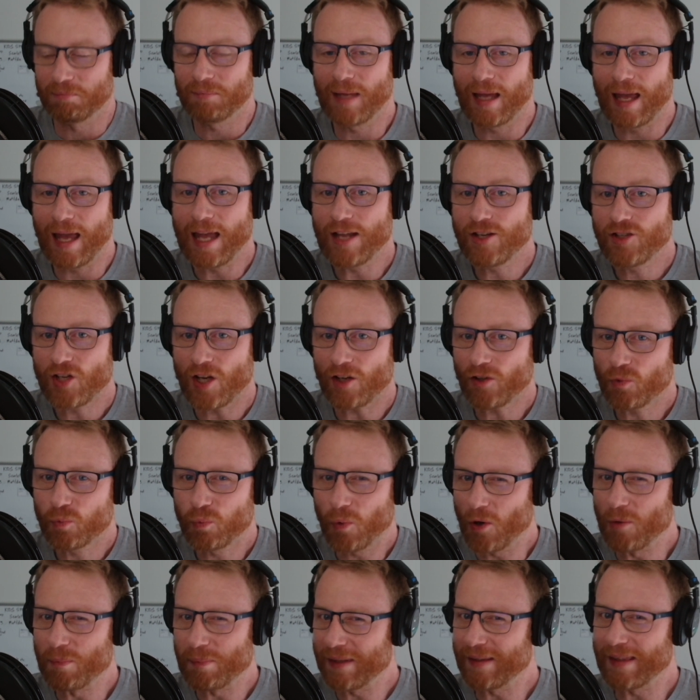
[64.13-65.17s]
It just
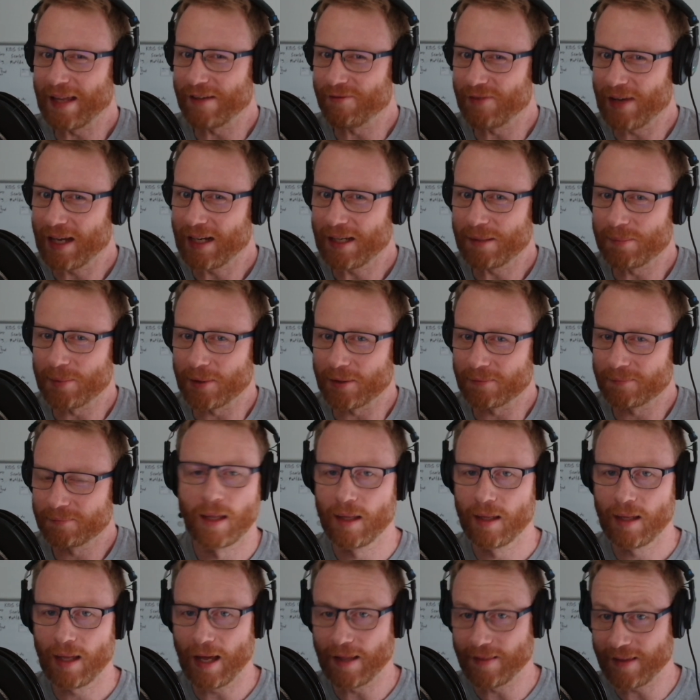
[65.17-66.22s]
won't be that valuable.
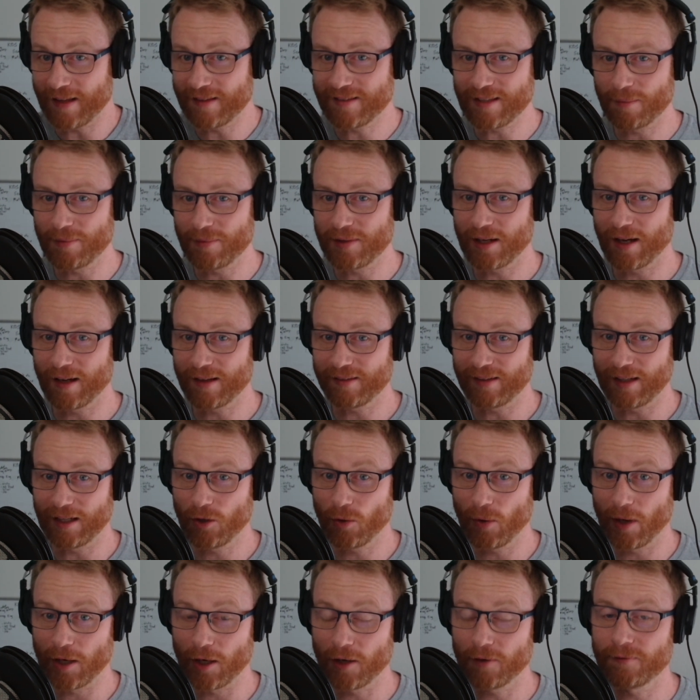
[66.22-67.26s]
And that's something I see
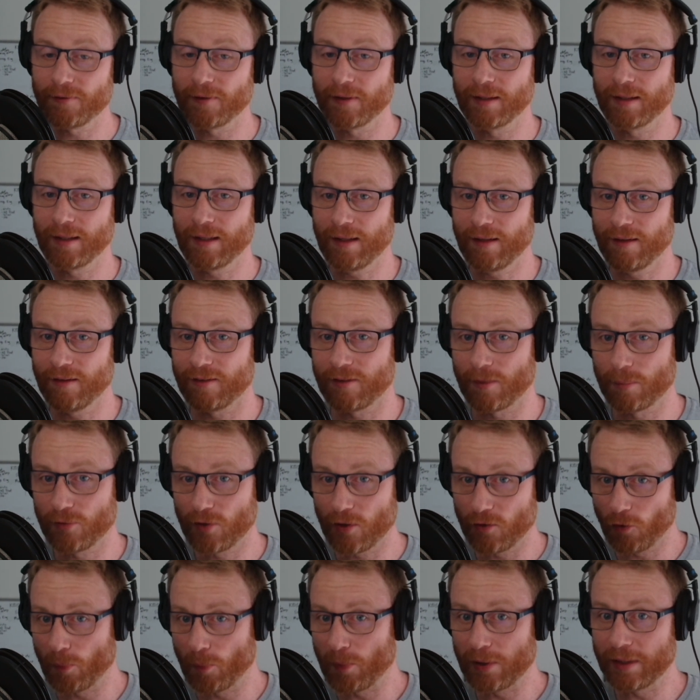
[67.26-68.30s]
quite often is
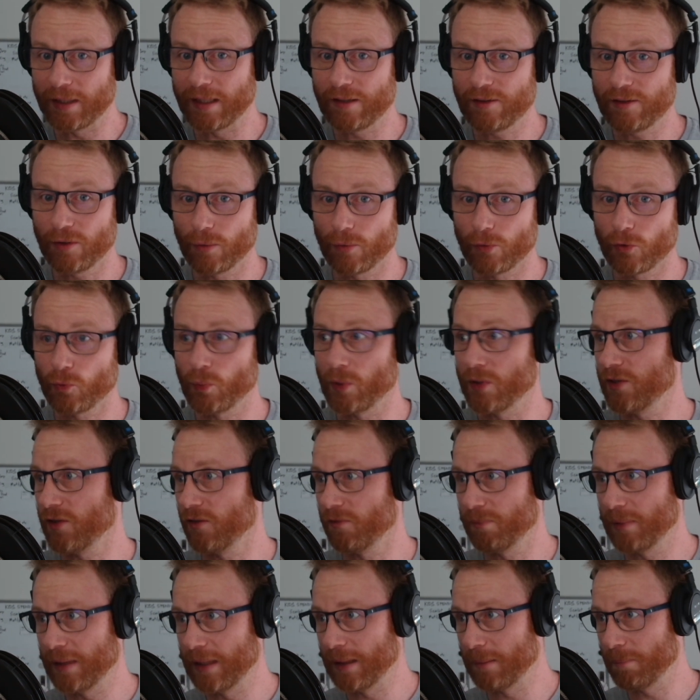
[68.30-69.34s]
observability tools which
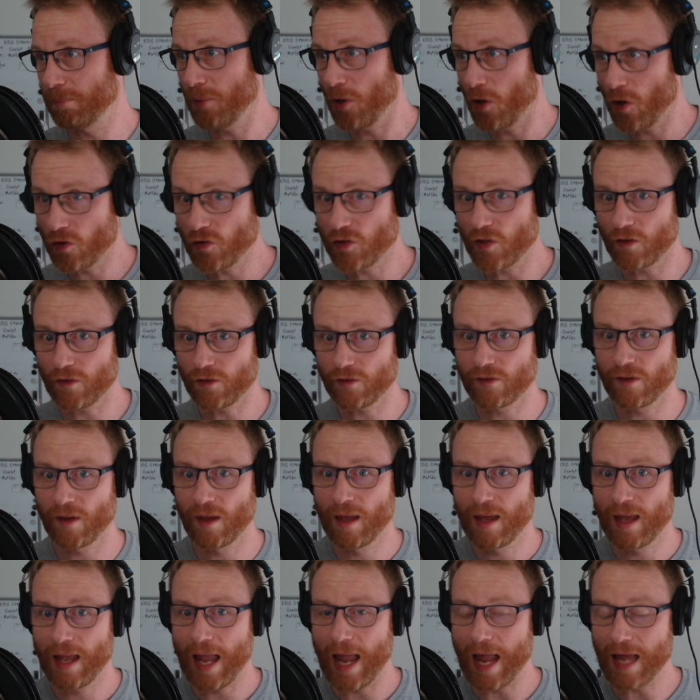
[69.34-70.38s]
have been purchased
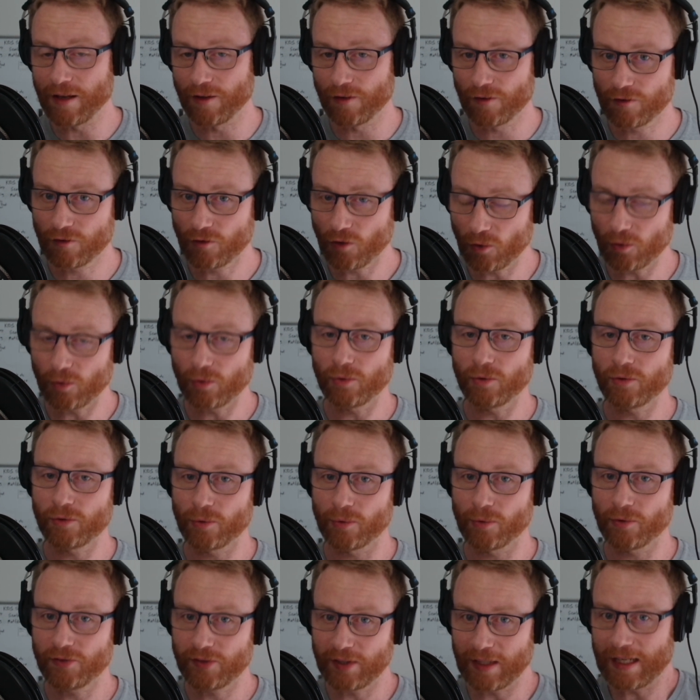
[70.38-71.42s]
and installed
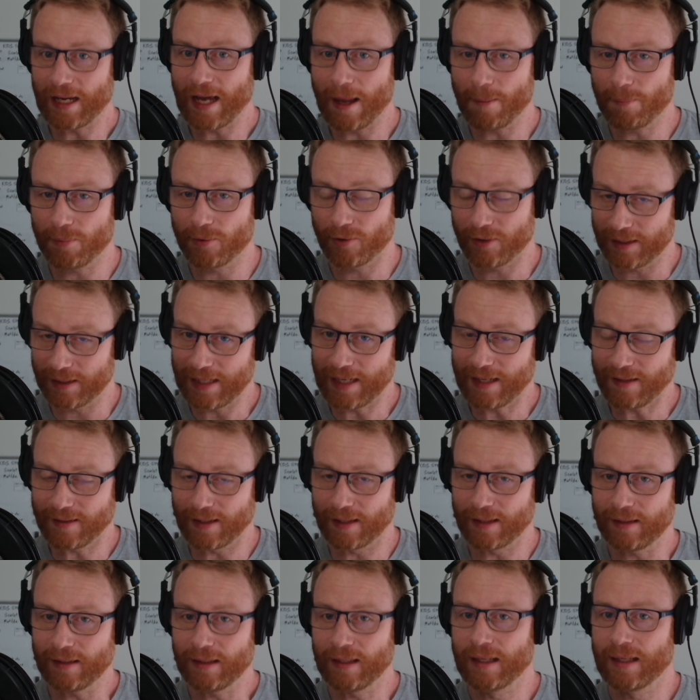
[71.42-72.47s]
or set up or
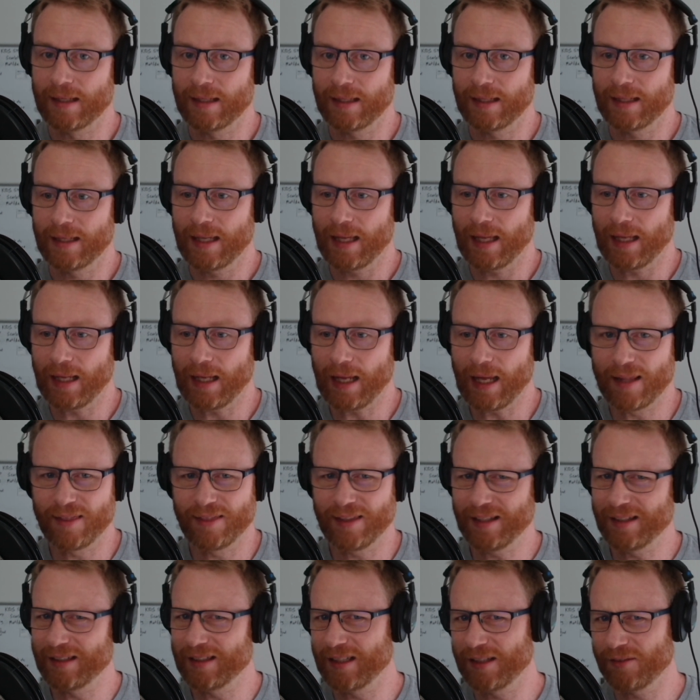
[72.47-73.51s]
connected and
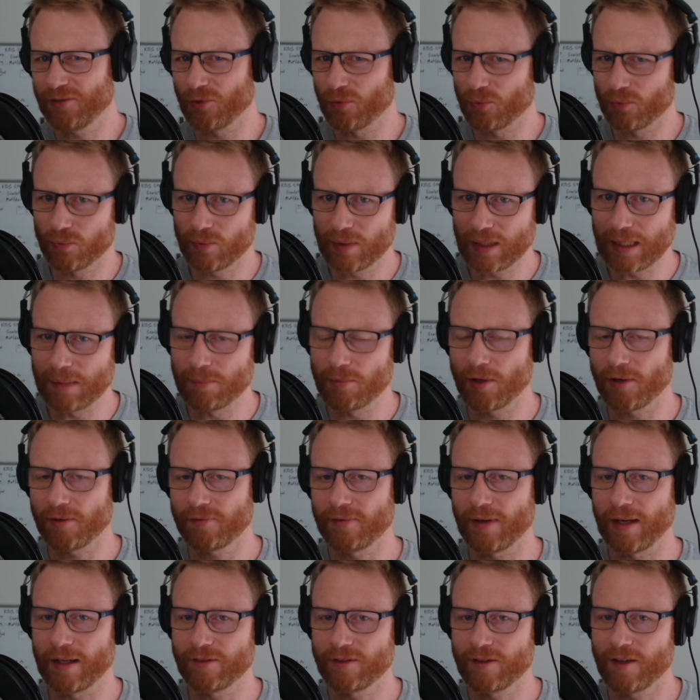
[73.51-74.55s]
then never really
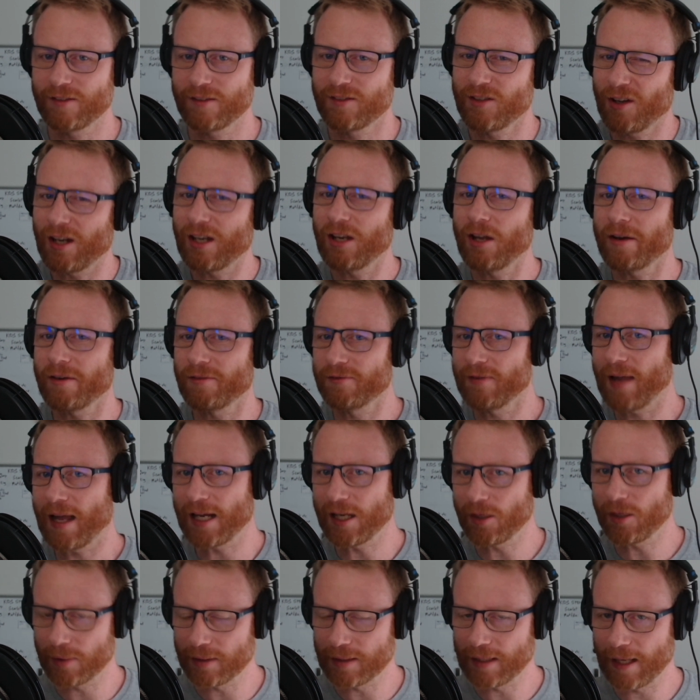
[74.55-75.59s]
modified. So there's not a lot of
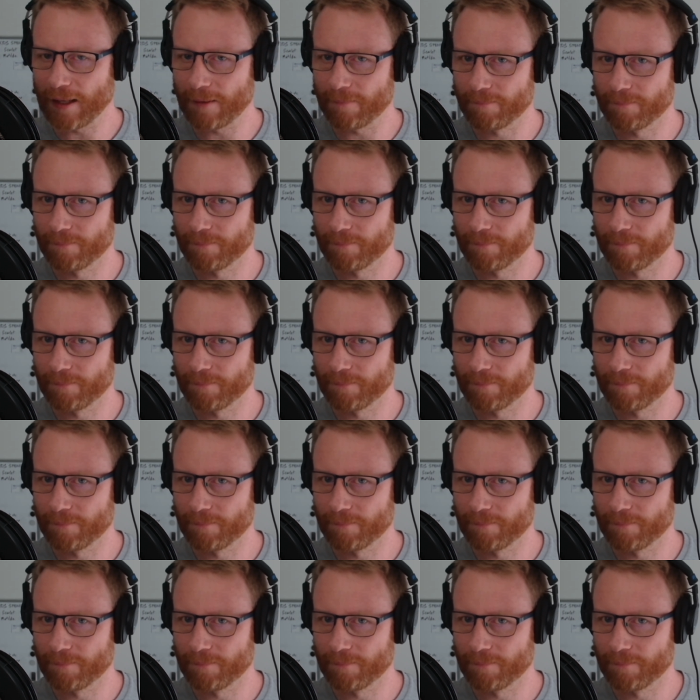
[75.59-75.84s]
value in that.